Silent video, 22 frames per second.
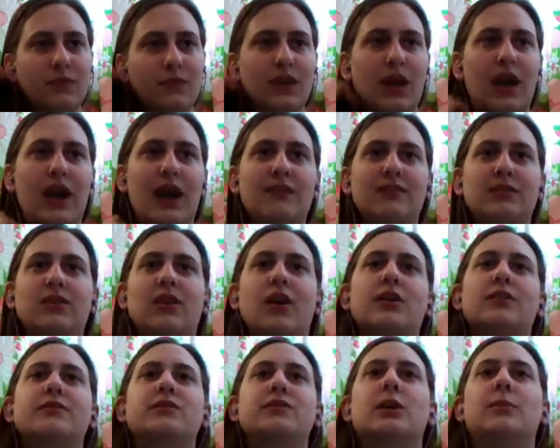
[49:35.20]
I have a
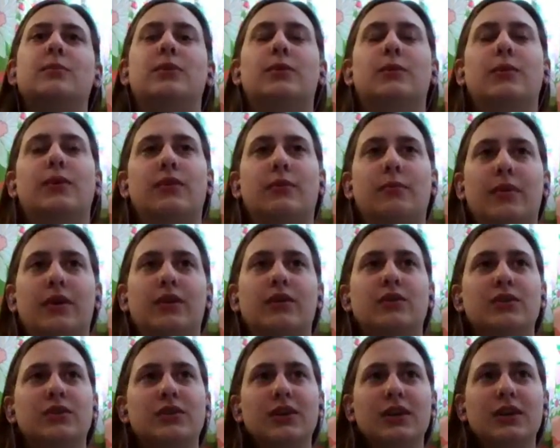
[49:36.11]
lot of trouble with the
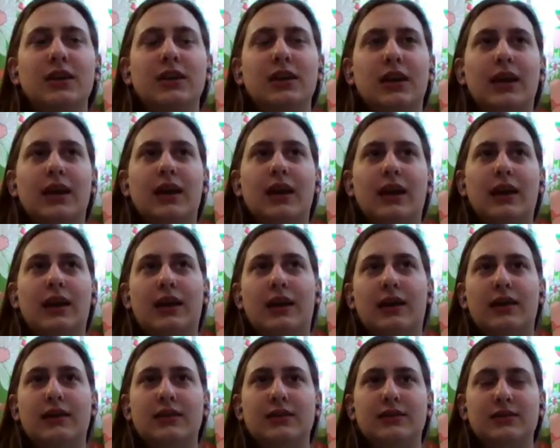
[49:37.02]
middle
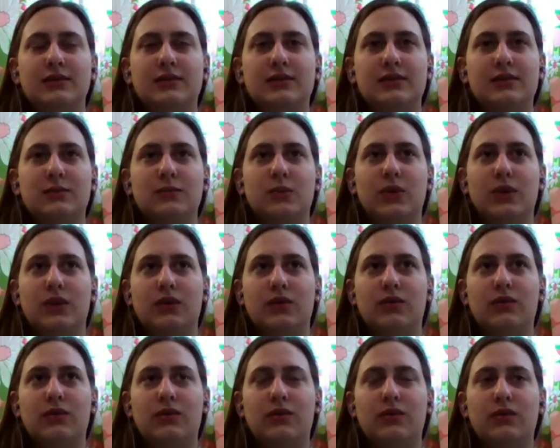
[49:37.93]
and with
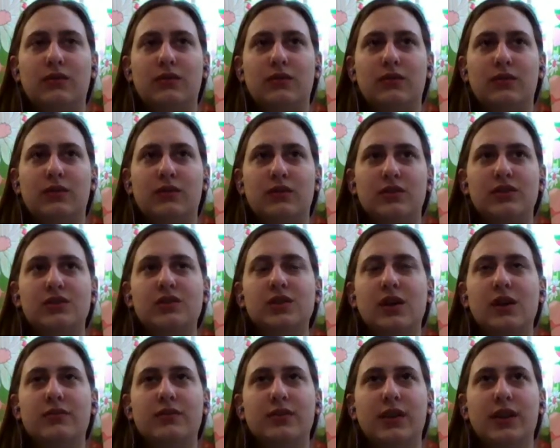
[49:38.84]

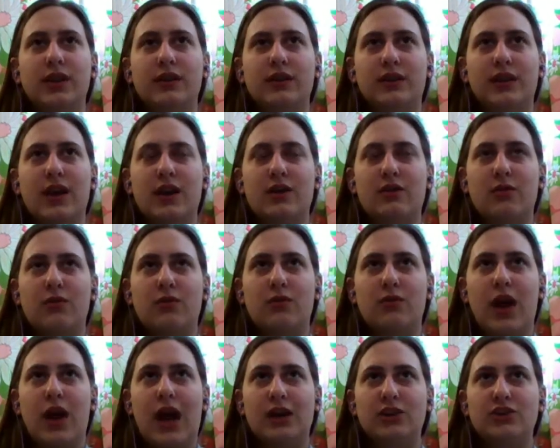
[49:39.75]
discovering that I don't
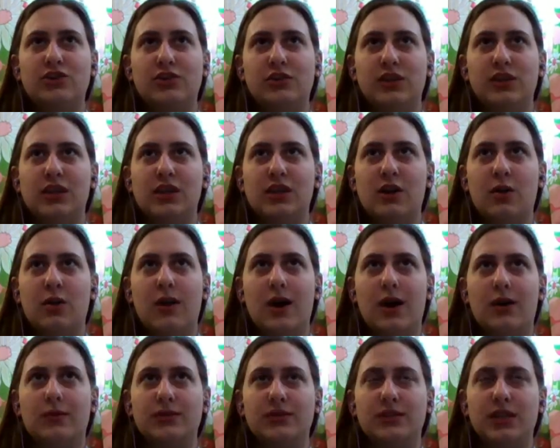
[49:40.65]
actually know
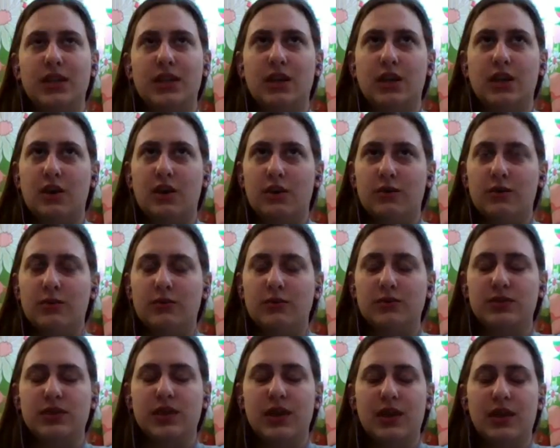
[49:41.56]
how a scene
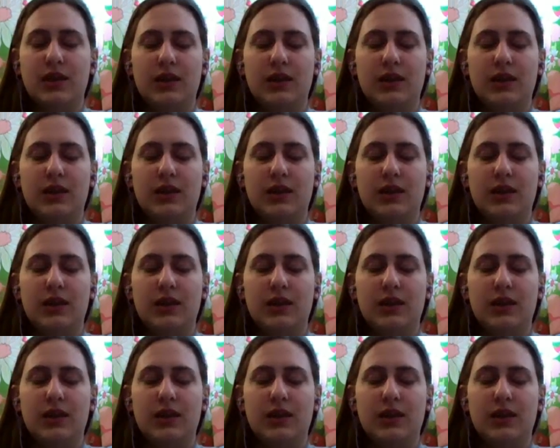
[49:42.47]
goes.